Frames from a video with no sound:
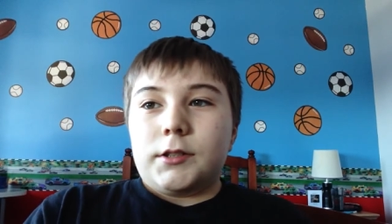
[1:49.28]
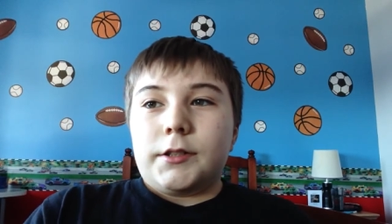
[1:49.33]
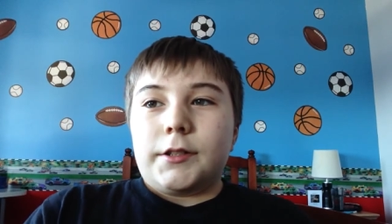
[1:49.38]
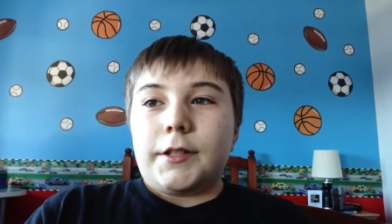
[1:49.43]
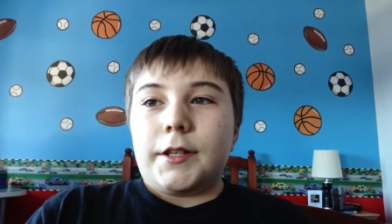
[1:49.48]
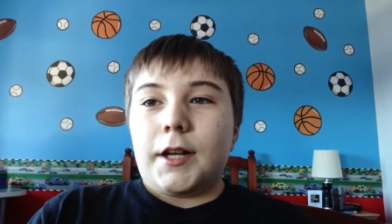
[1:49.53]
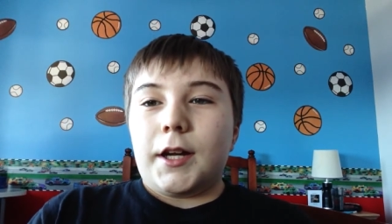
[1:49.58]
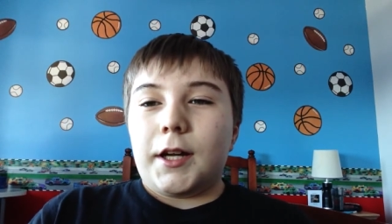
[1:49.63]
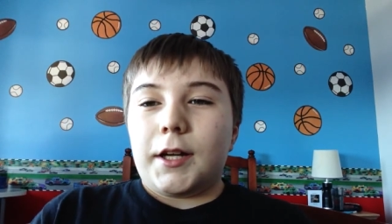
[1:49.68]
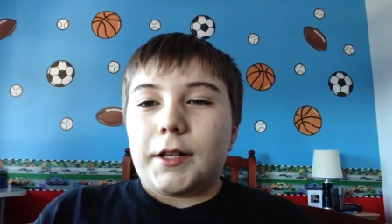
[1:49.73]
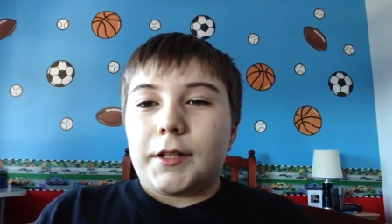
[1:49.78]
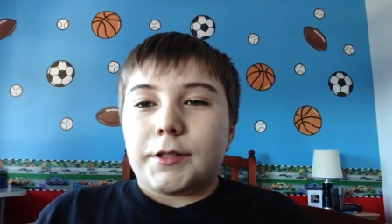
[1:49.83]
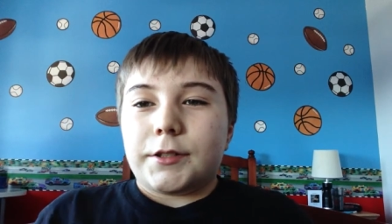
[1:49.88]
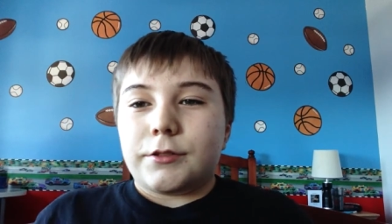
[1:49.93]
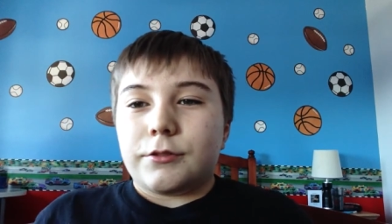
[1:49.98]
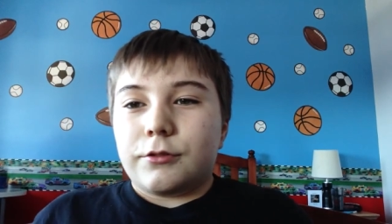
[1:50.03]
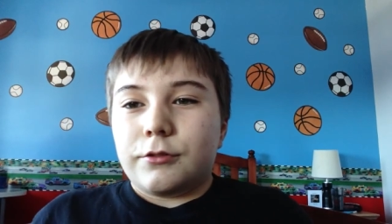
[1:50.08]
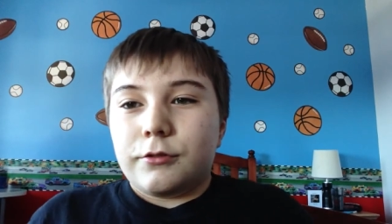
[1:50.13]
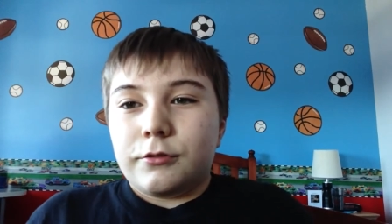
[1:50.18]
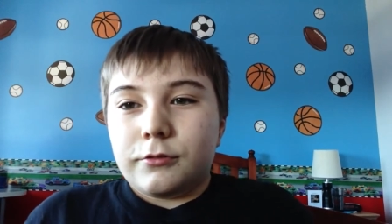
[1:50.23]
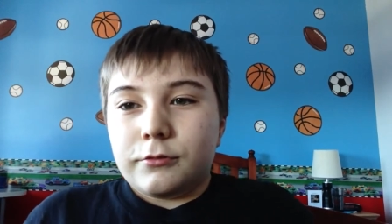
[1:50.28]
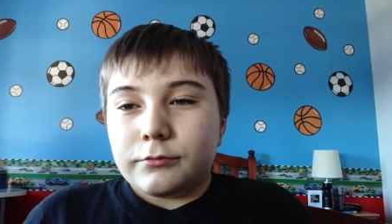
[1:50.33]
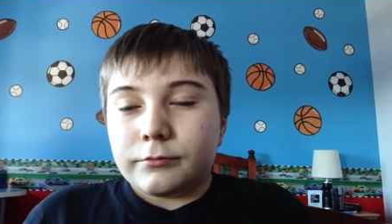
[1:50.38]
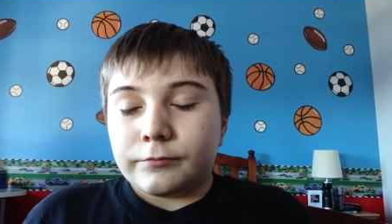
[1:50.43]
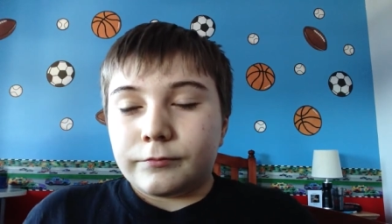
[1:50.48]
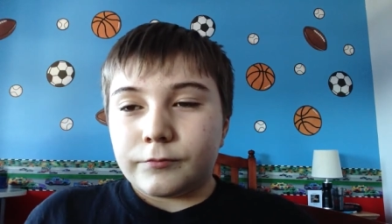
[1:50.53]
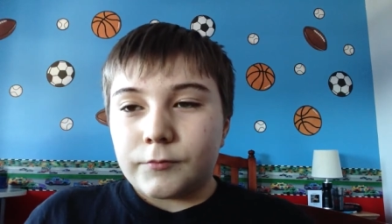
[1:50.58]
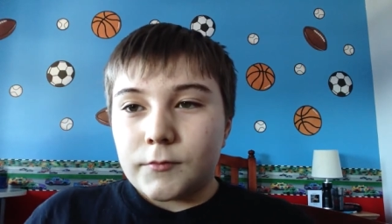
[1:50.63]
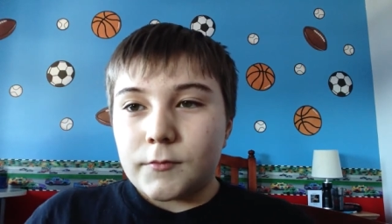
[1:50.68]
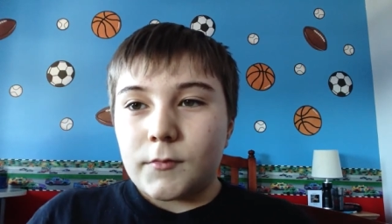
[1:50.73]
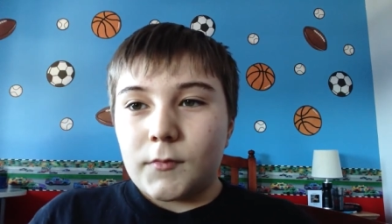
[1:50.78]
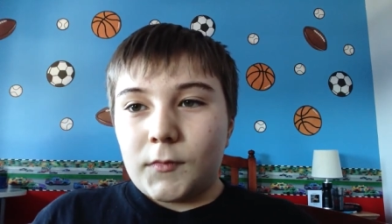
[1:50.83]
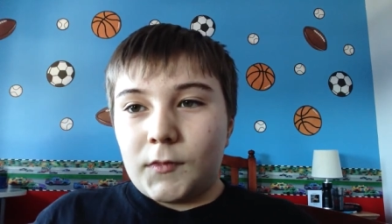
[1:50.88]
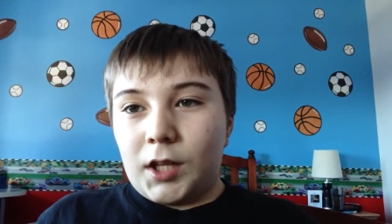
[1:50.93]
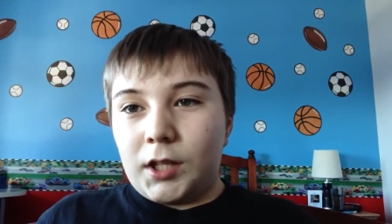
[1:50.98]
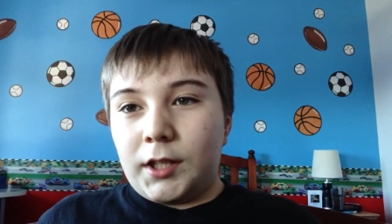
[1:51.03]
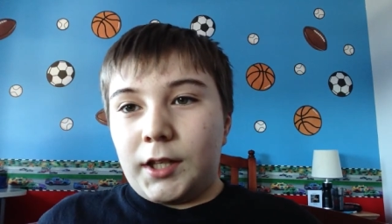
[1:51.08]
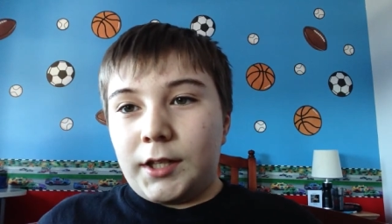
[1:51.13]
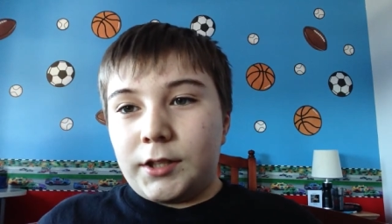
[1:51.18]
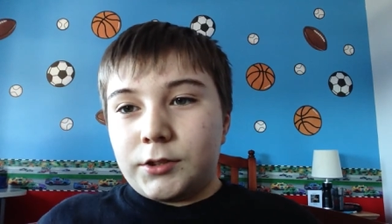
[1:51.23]
yeah, so
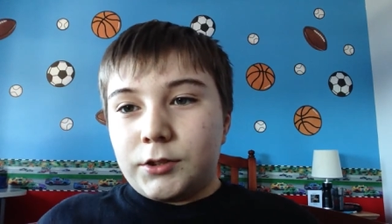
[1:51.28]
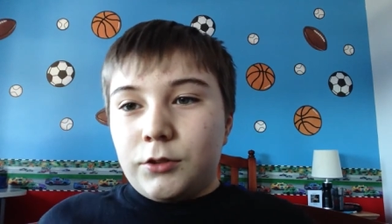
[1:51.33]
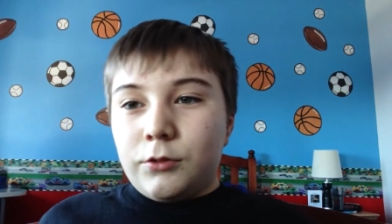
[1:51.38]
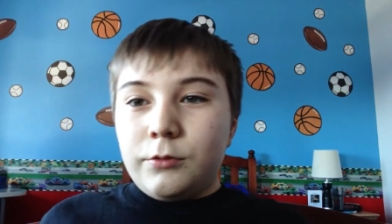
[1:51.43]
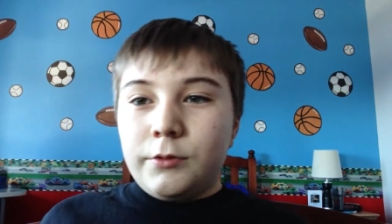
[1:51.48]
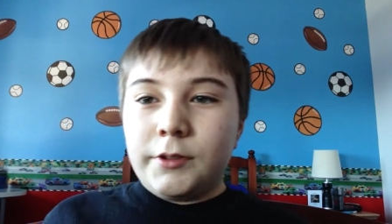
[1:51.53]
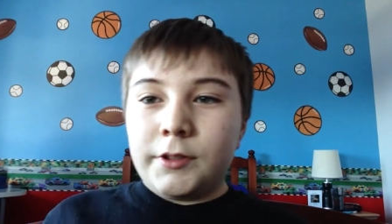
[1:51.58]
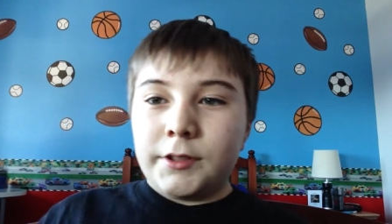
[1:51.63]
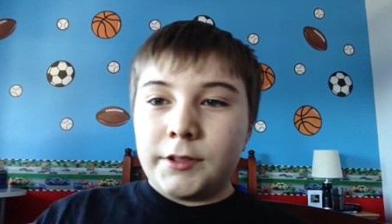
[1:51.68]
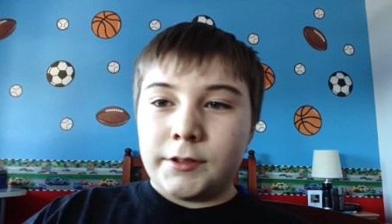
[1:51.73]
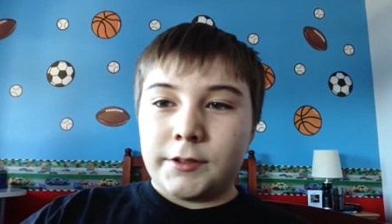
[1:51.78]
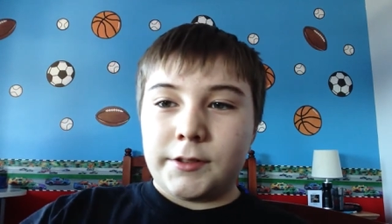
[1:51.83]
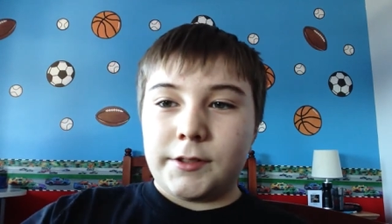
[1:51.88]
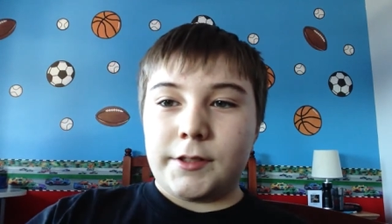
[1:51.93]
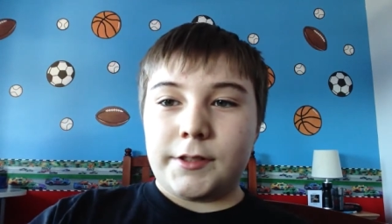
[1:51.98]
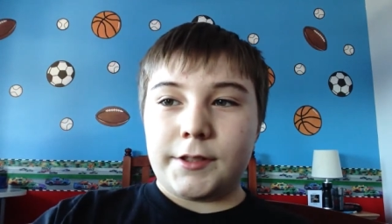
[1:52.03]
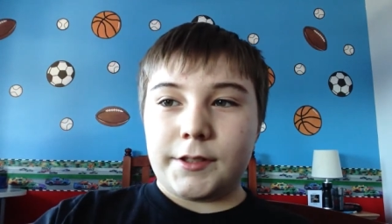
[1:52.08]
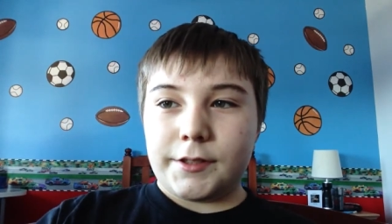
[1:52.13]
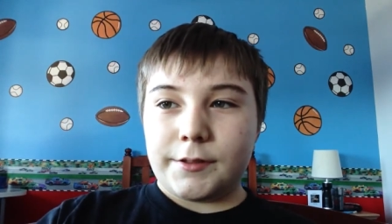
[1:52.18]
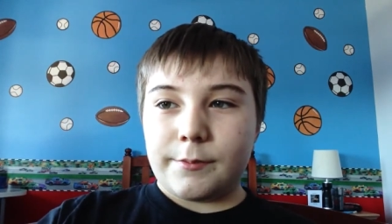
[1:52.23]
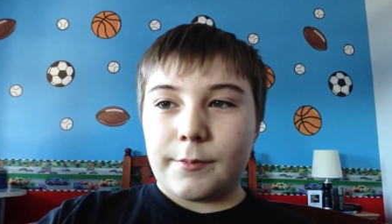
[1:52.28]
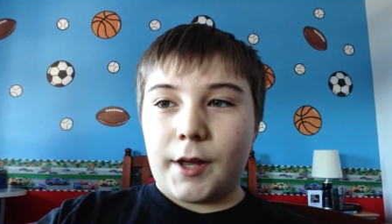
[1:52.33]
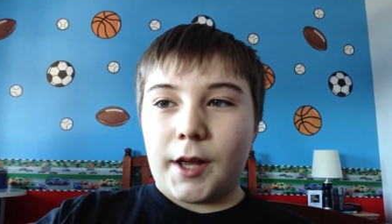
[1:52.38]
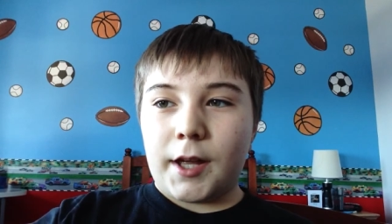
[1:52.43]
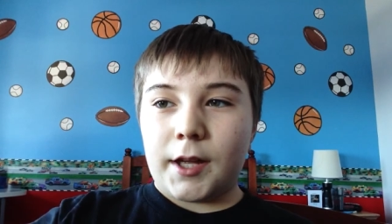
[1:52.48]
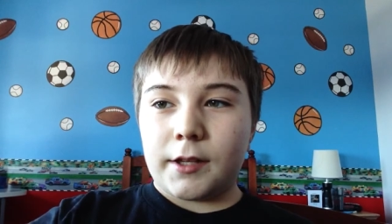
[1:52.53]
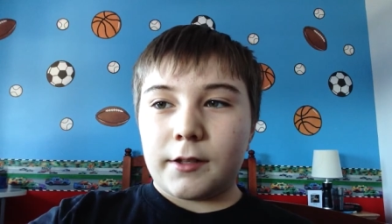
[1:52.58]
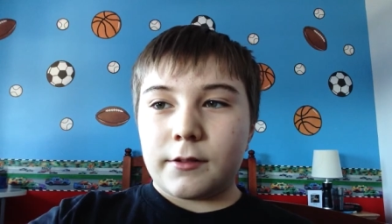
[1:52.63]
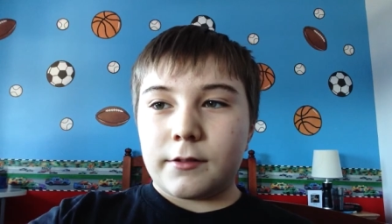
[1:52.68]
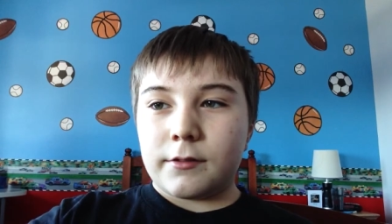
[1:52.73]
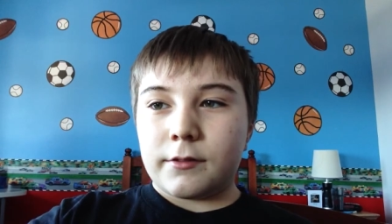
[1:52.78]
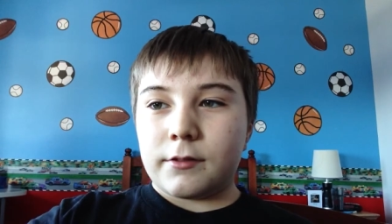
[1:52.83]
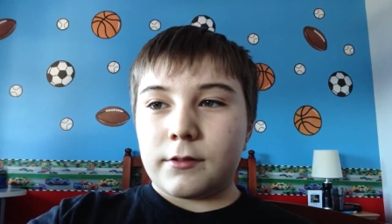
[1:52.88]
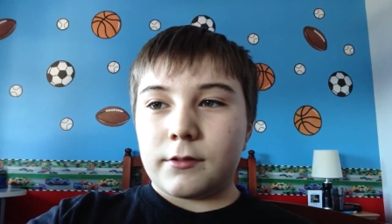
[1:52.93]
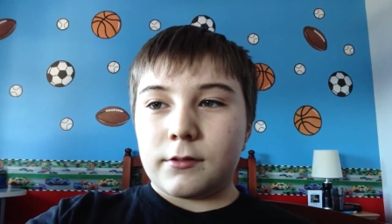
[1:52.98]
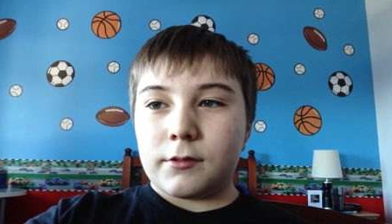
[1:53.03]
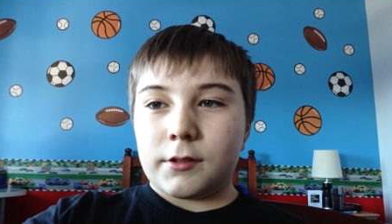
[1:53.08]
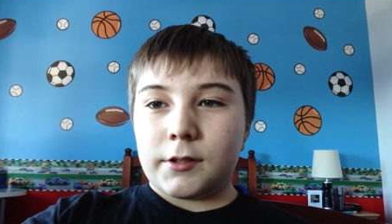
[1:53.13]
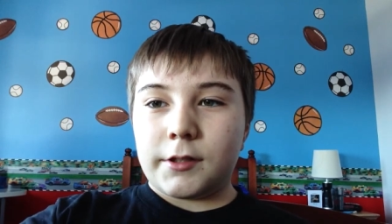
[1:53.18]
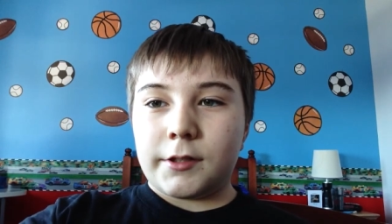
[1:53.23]
as always, this is Matt,
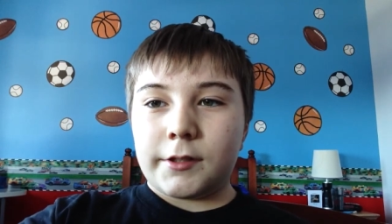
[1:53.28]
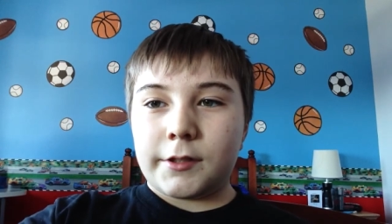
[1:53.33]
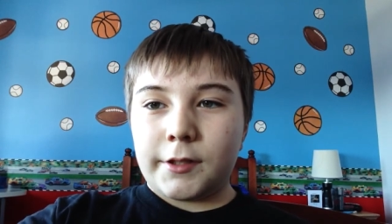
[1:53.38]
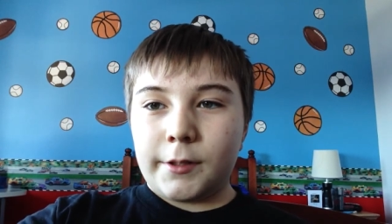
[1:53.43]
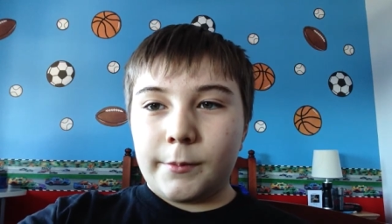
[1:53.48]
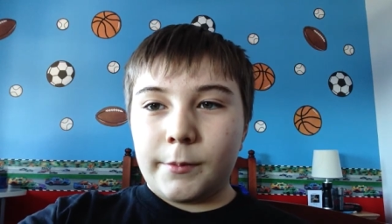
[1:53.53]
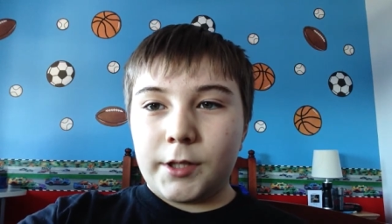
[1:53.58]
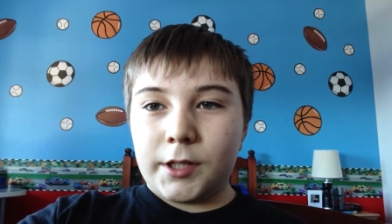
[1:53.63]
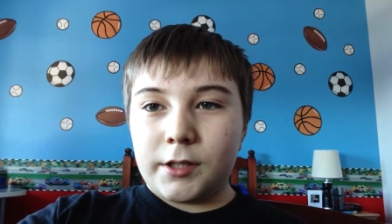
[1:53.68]
and I'm